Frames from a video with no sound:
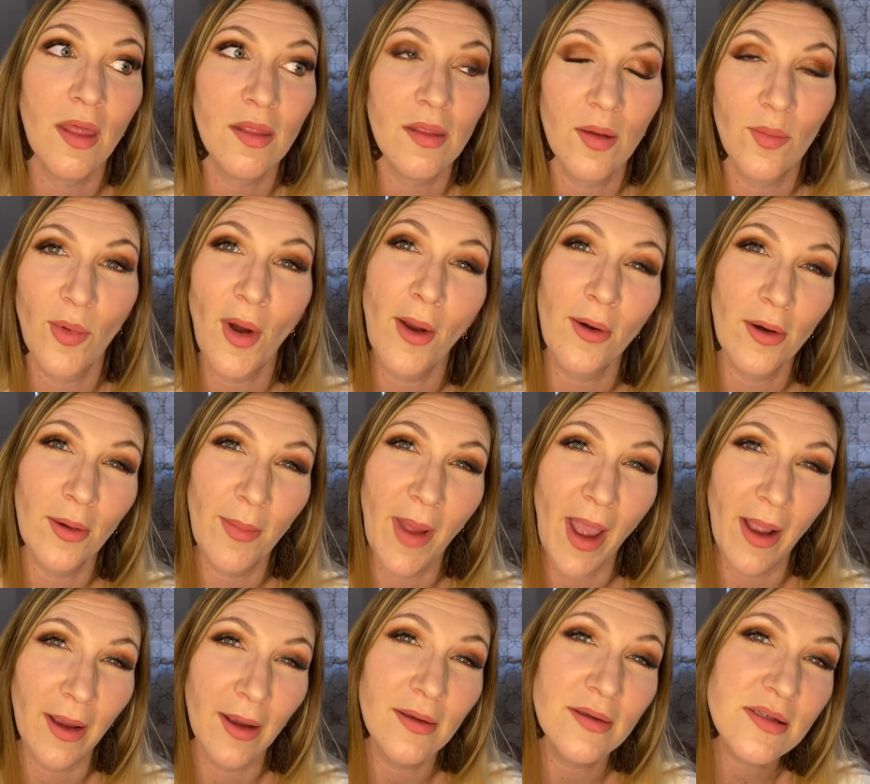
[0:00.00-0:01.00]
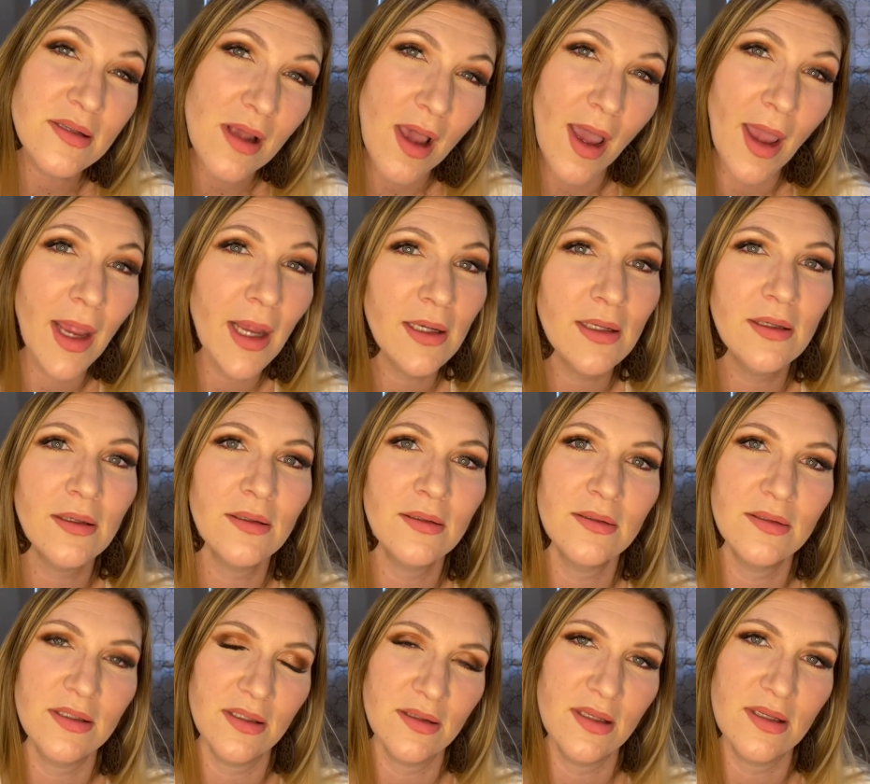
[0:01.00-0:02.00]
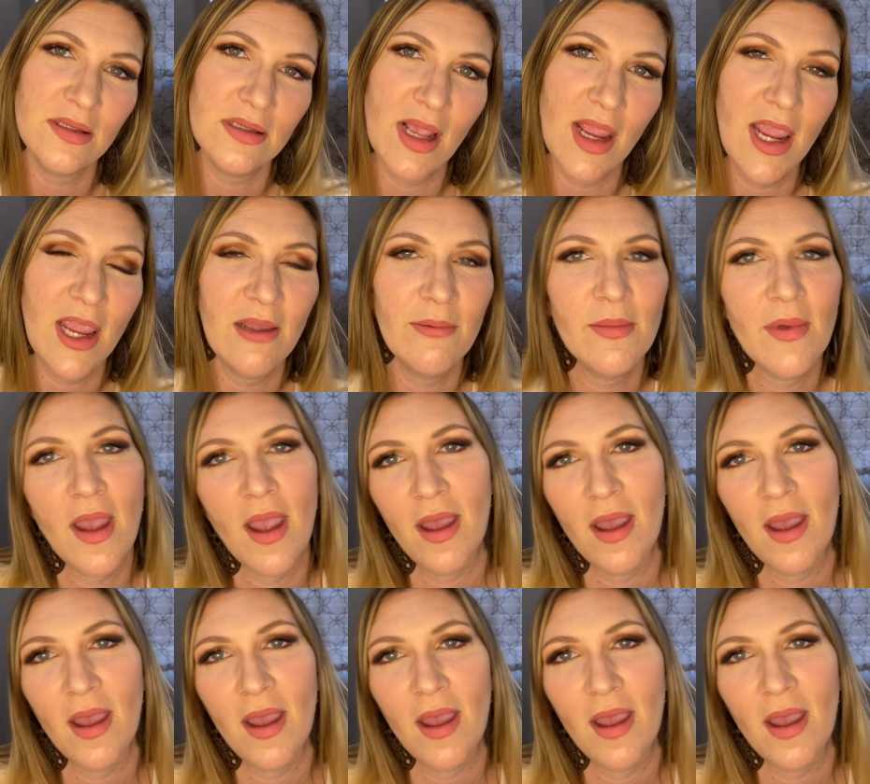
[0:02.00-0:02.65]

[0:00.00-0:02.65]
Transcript: then brought her back inside, did the same,